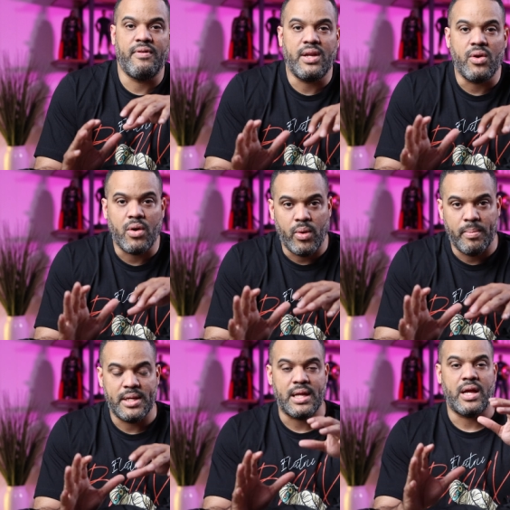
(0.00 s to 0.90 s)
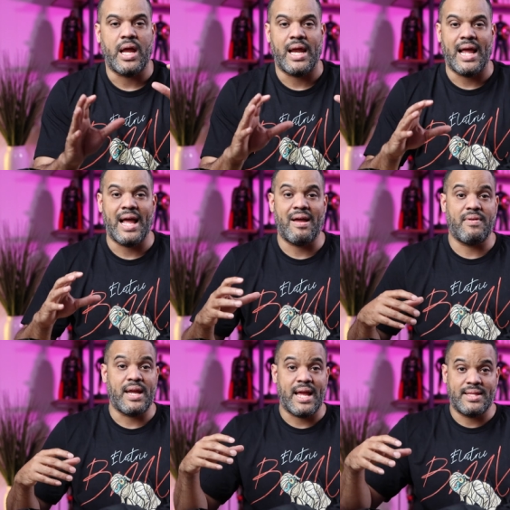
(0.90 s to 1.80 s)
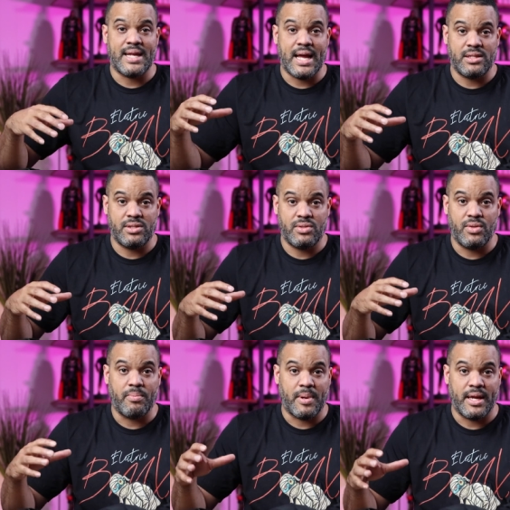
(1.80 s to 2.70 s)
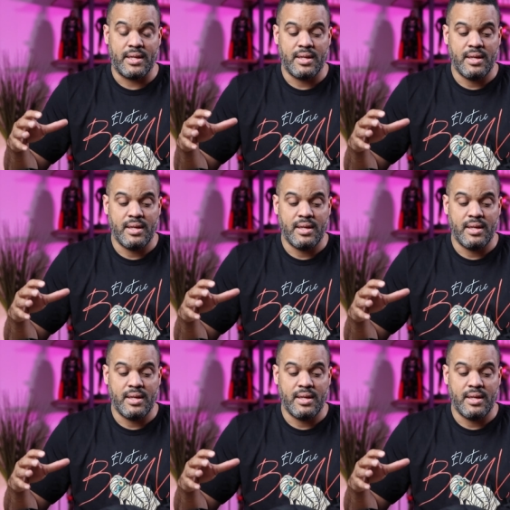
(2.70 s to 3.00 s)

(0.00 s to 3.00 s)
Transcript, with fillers: video equipment I, I, have it attached to the bike